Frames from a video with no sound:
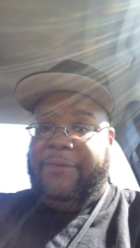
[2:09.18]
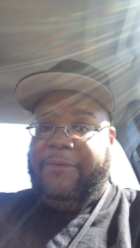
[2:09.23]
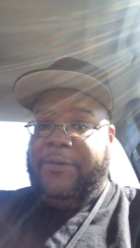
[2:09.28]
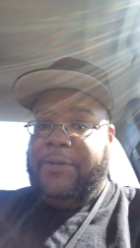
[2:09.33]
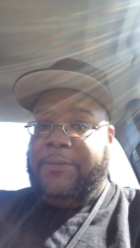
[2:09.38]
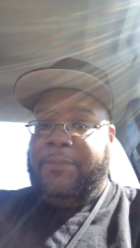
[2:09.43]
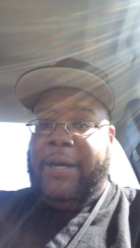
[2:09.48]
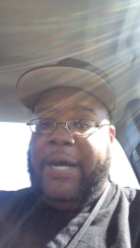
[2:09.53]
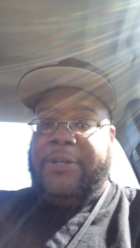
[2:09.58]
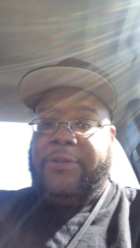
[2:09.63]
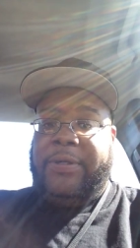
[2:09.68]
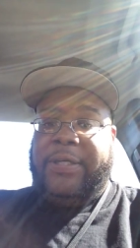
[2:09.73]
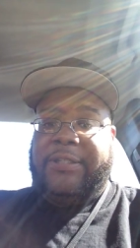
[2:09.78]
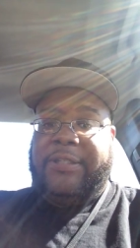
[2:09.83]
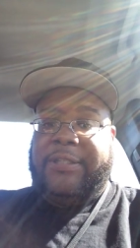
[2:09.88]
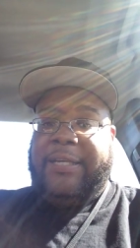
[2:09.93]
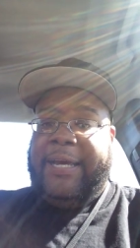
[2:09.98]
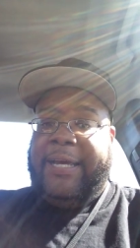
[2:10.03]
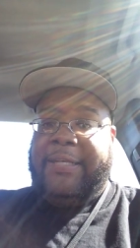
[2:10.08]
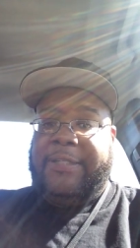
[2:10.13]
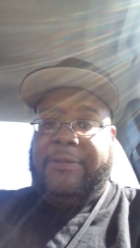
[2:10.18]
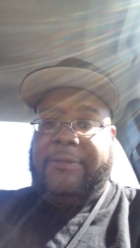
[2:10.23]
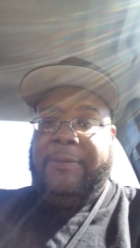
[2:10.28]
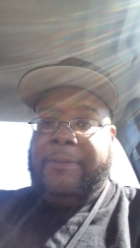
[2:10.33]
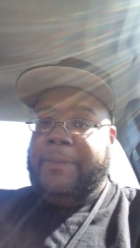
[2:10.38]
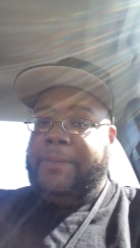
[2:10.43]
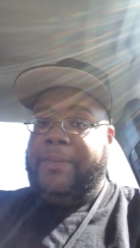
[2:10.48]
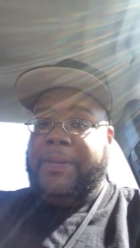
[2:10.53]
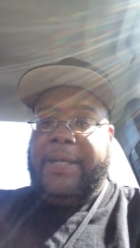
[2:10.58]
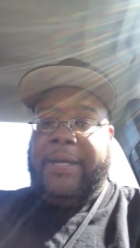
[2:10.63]
Fitzpatrick stinks,
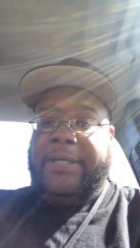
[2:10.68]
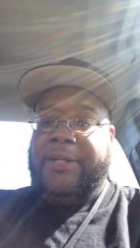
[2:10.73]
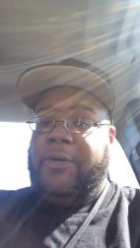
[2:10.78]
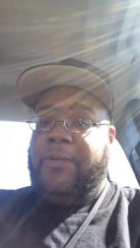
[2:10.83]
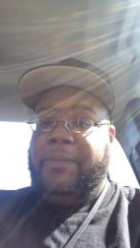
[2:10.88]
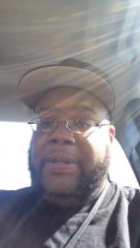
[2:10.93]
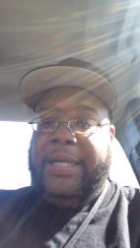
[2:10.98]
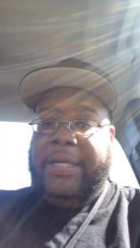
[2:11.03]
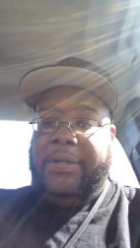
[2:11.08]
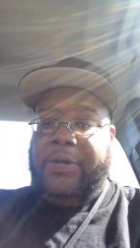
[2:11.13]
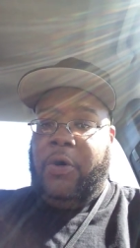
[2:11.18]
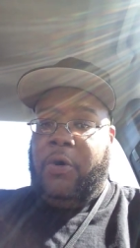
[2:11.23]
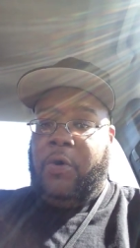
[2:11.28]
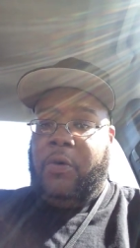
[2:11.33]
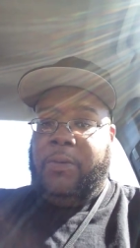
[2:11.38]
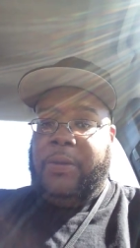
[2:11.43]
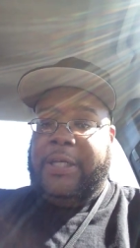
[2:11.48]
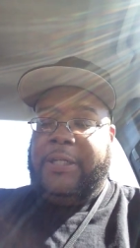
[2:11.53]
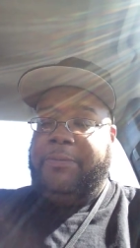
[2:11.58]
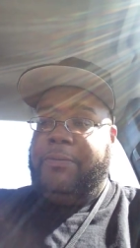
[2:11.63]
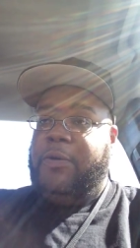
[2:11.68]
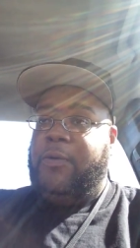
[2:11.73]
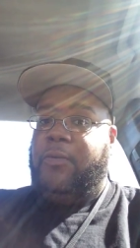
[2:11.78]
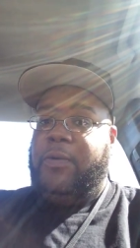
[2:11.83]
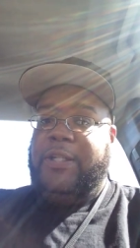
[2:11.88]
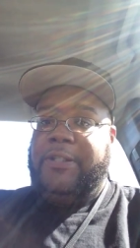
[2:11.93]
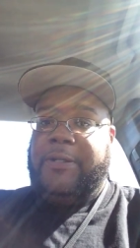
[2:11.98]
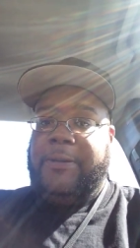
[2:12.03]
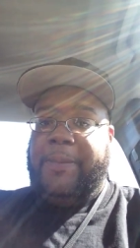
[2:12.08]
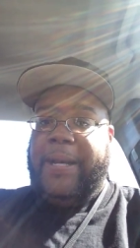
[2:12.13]
that don't mean, oh, let's
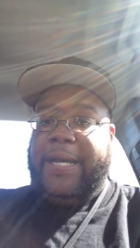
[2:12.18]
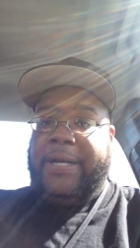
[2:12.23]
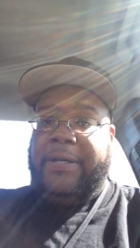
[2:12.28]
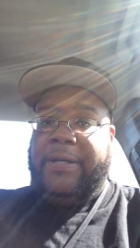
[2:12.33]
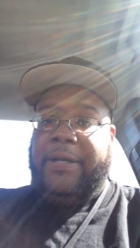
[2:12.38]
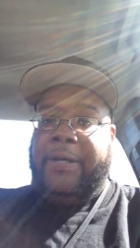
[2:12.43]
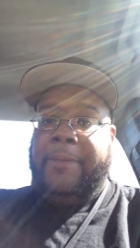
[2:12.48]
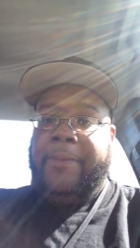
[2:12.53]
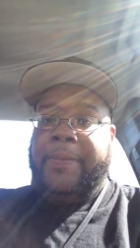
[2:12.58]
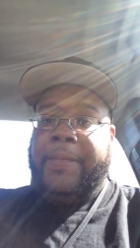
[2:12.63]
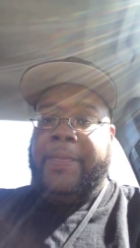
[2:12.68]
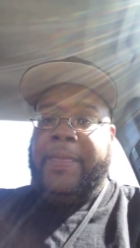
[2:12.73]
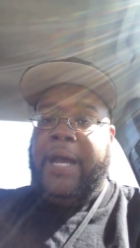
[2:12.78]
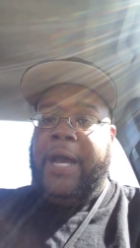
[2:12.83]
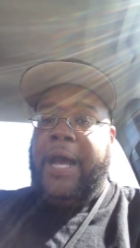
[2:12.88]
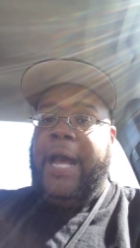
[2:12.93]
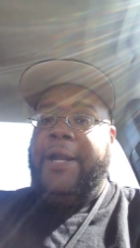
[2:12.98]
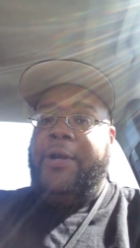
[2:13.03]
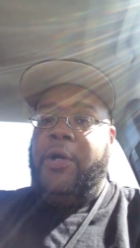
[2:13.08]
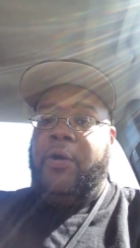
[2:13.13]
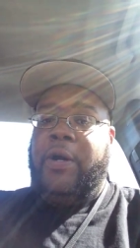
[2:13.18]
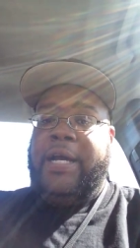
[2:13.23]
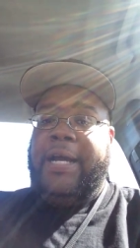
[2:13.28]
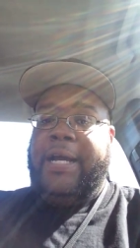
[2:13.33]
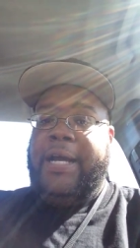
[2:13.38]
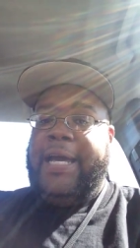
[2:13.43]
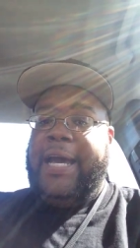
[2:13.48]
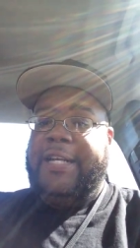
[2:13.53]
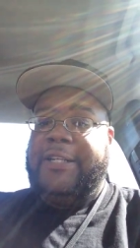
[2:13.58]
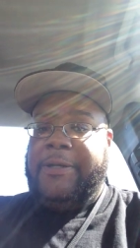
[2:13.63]
put Winston back in there. Now I know
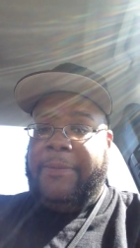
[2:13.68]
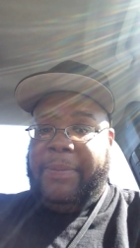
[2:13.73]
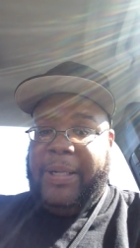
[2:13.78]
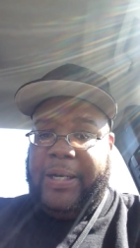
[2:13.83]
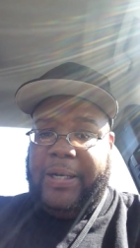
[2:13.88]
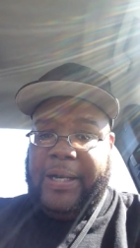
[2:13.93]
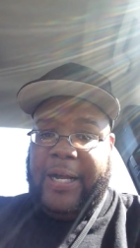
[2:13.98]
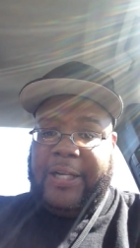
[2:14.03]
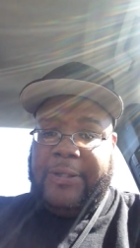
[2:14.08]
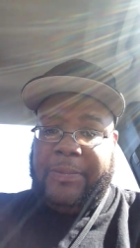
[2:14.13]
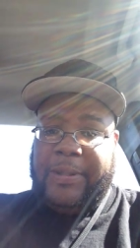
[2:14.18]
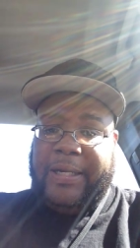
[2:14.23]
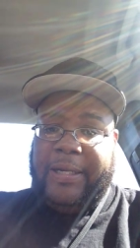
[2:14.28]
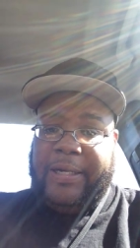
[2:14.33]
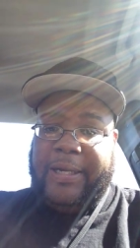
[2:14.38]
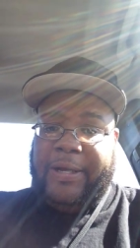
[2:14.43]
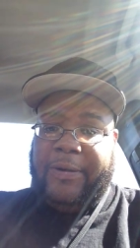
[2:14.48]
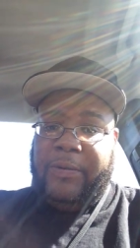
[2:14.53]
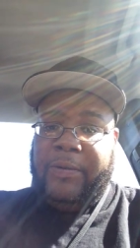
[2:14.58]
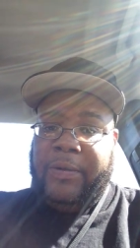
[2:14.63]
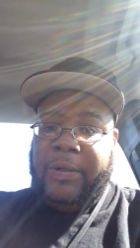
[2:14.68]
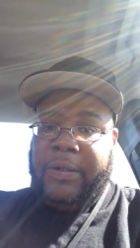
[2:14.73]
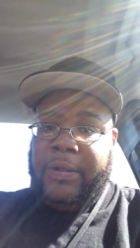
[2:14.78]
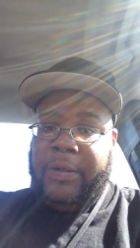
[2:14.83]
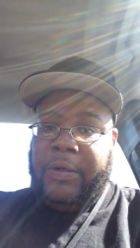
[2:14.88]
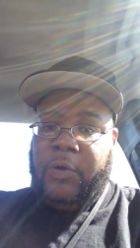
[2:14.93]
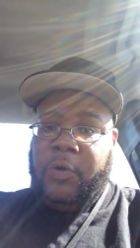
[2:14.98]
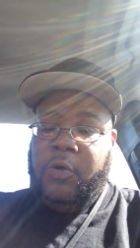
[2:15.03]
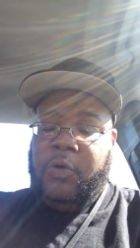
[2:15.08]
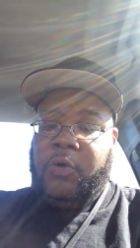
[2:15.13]
it hasn't been an announcement yet that
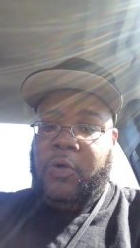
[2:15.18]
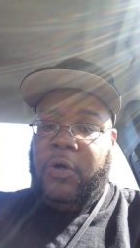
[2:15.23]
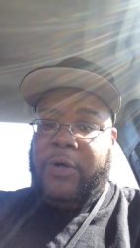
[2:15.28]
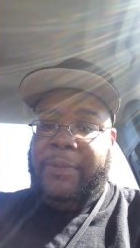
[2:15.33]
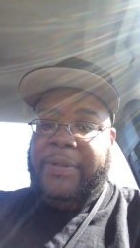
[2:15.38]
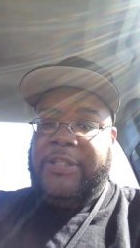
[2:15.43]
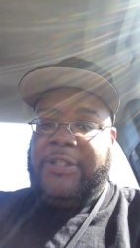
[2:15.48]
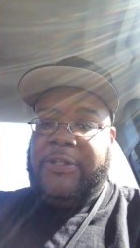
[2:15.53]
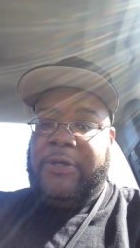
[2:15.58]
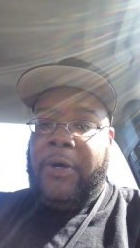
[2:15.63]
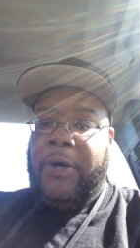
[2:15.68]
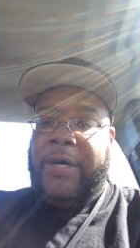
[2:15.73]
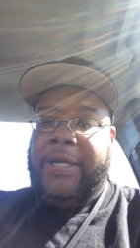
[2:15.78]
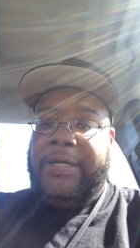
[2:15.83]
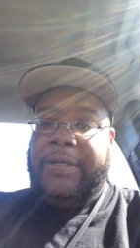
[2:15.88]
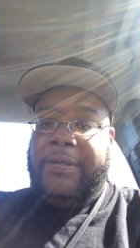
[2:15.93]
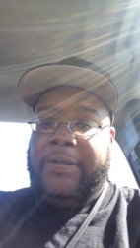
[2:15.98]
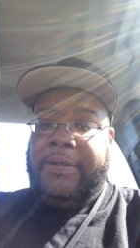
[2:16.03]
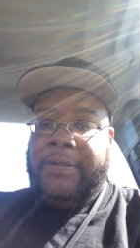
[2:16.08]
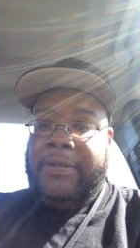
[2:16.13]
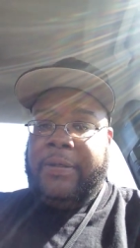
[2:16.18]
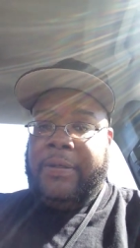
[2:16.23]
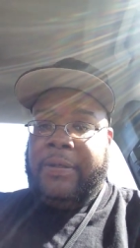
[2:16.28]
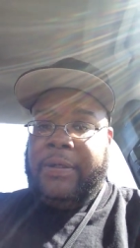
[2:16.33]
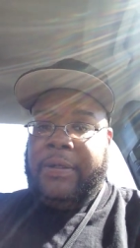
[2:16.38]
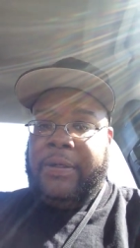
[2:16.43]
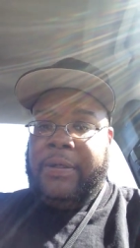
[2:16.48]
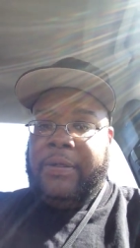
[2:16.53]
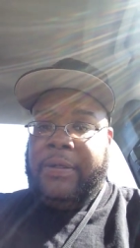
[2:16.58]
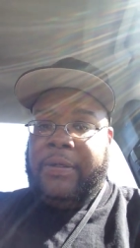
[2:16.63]
who's going to be starting
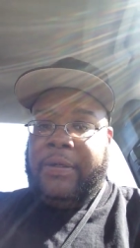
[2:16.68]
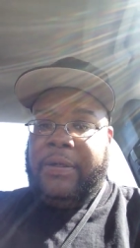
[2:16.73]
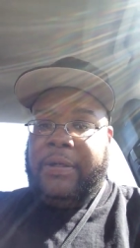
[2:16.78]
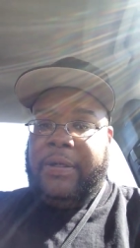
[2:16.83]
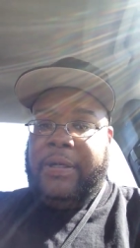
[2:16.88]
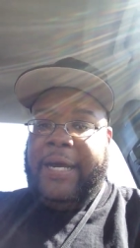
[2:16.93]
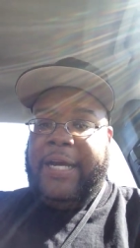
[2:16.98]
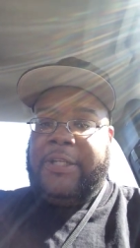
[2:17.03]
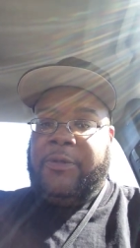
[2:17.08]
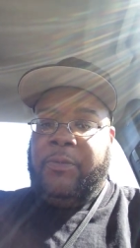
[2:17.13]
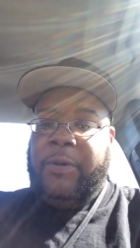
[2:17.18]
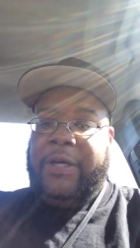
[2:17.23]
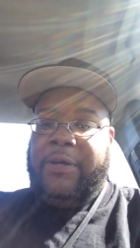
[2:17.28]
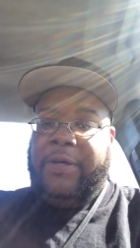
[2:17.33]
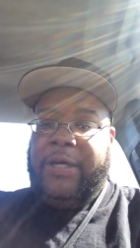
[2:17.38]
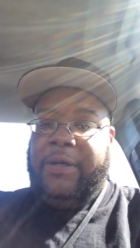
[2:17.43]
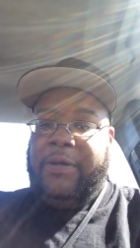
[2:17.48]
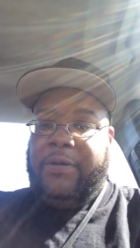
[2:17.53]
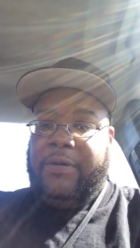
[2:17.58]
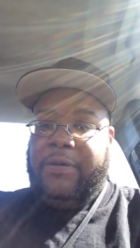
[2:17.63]
next week